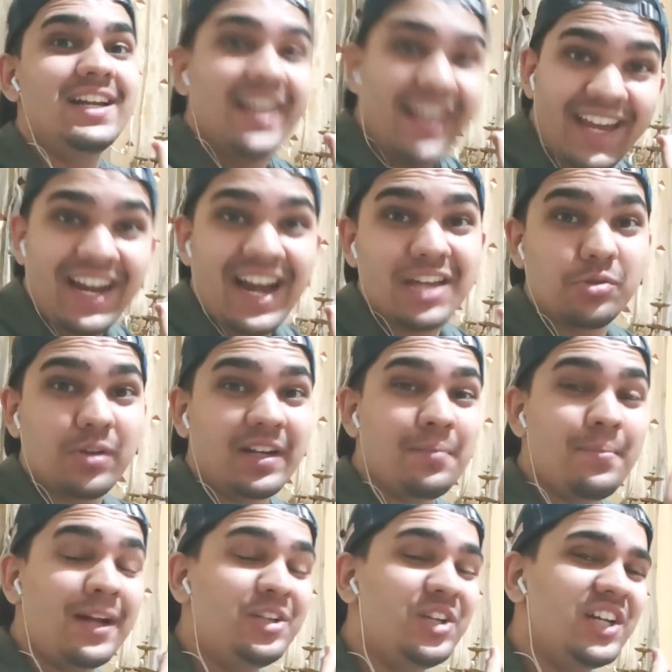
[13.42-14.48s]
Hey guys,
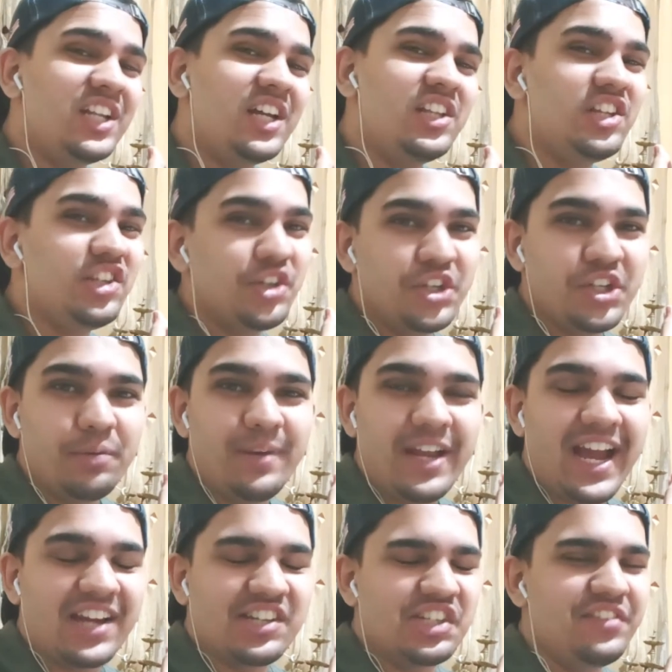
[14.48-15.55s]
welcome back to another YouTube
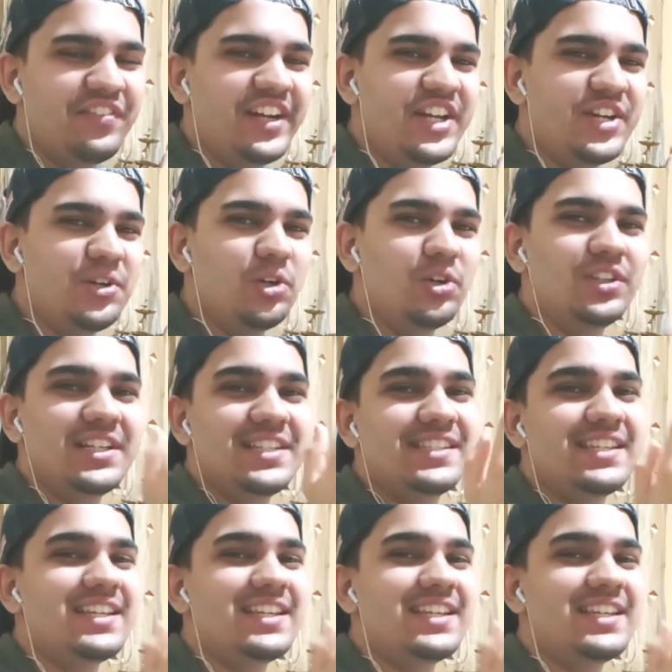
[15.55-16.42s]
reaction video. This